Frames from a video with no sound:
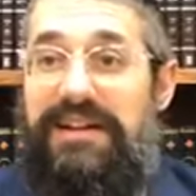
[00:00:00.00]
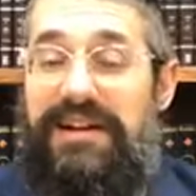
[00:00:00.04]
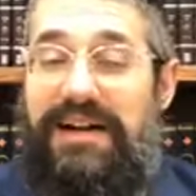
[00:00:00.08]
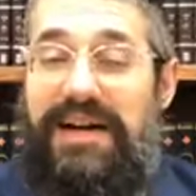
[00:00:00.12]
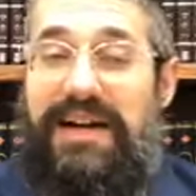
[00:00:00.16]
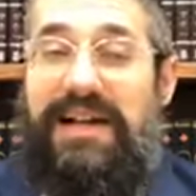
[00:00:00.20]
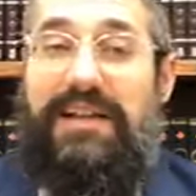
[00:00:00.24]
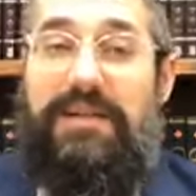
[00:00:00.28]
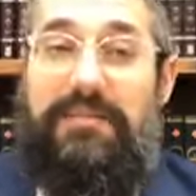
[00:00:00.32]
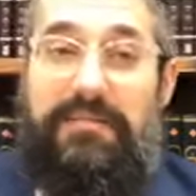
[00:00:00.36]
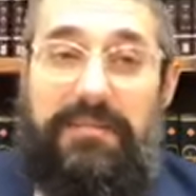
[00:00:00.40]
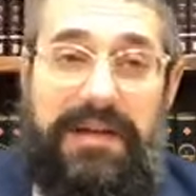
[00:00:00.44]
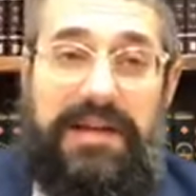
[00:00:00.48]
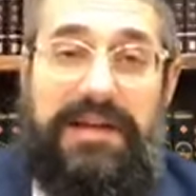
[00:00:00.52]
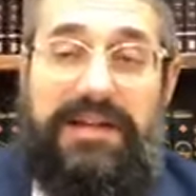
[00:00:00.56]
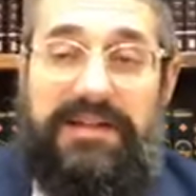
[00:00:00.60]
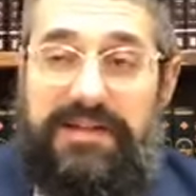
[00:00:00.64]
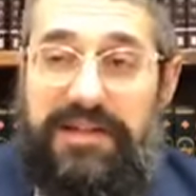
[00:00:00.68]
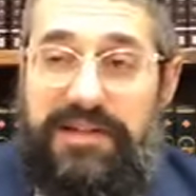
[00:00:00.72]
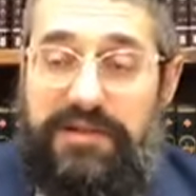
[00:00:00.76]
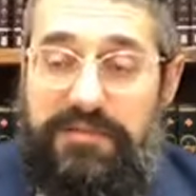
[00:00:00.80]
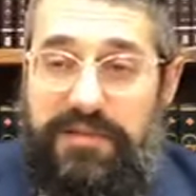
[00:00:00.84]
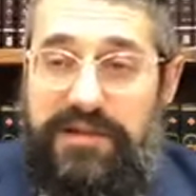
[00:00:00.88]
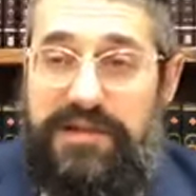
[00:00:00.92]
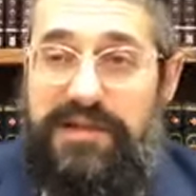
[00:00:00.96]
Challah means
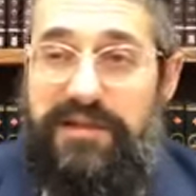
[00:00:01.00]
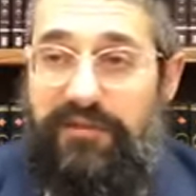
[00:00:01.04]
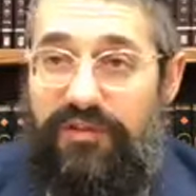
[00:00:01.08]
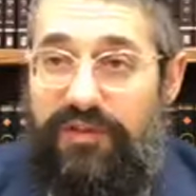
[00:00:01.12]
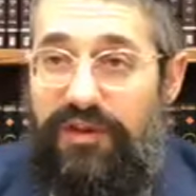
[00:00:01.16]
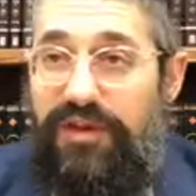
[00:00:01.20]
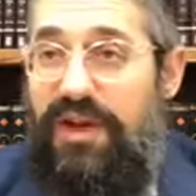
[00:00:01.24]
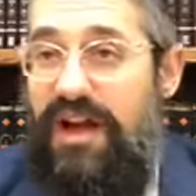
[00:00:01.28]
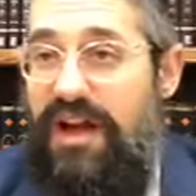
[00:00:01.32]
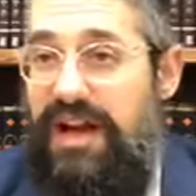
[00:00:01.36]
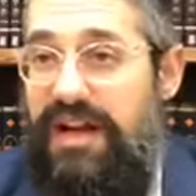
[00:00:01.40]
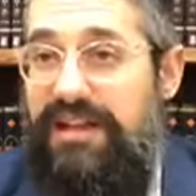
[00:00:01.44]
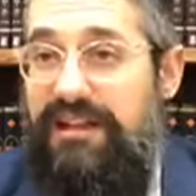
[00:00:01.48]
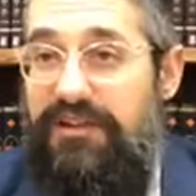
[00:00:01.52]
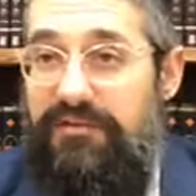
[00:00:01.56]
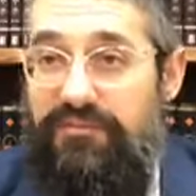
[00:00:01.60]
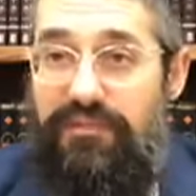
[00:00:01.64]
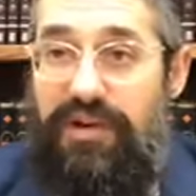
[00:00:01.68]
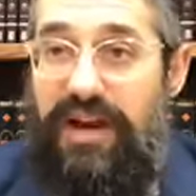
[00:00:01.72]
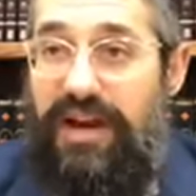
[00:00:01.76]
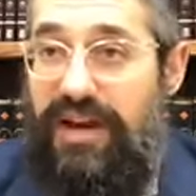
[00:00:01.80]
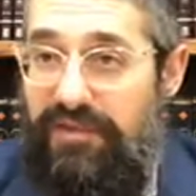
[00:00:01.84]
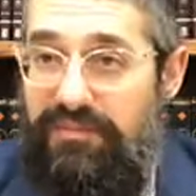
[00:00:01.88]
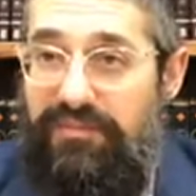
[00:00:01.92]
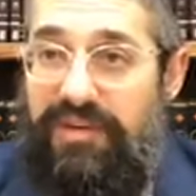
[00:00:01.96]
a specific kind of
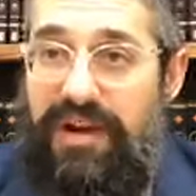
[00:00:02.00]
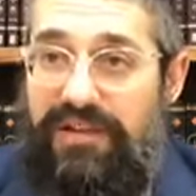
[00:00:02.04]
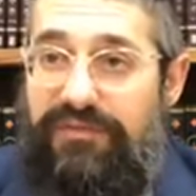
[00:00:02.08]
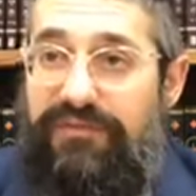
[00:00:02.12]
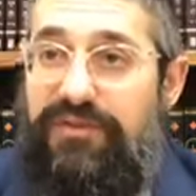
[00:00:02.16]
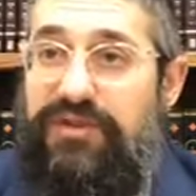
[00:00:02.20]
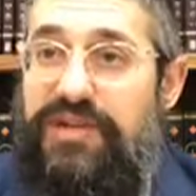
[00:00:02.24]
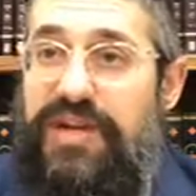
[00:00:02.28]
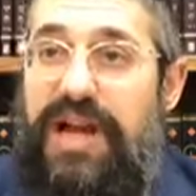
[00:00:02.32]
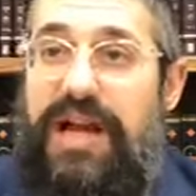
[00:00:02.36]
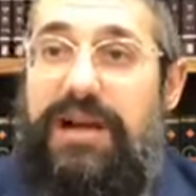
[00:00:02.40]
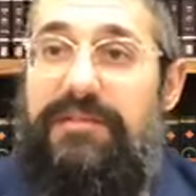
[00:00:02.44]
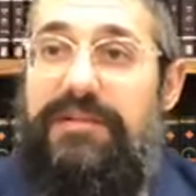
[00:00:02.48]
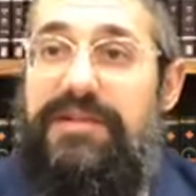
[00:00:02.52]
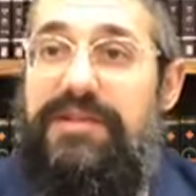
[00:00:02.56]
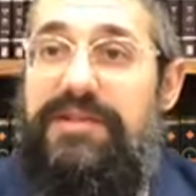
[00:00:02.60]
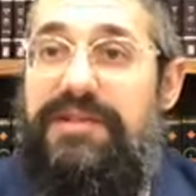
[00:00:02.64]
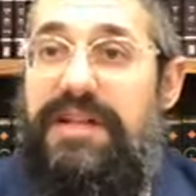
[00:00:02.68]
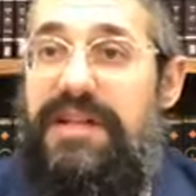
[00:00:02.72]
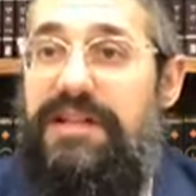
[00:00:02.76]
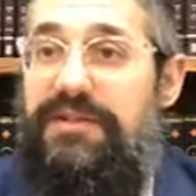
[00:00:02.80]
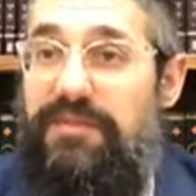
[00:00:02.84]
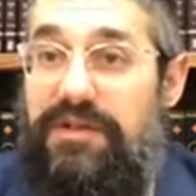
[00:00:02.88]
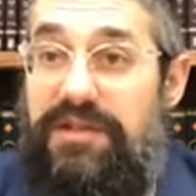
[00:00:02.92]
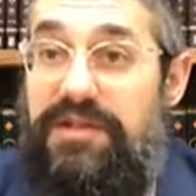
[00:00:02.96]
braided bread for Shabbos.
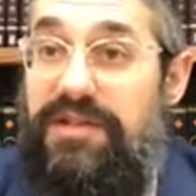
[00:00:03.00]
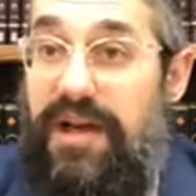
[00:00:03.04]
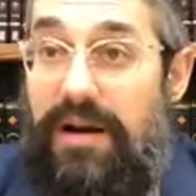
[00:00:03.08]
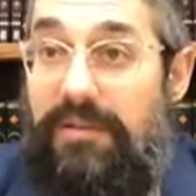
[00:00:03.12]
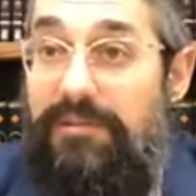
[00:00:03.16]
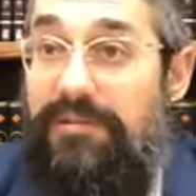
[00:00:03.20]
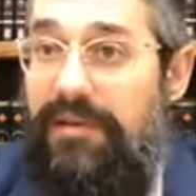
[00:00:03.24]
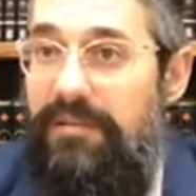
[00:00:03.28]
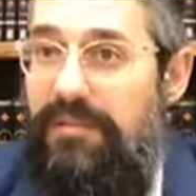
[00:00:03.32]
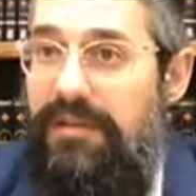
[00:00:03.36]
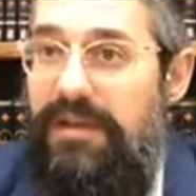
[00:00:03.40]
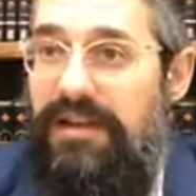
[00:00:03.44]
That's what it's come to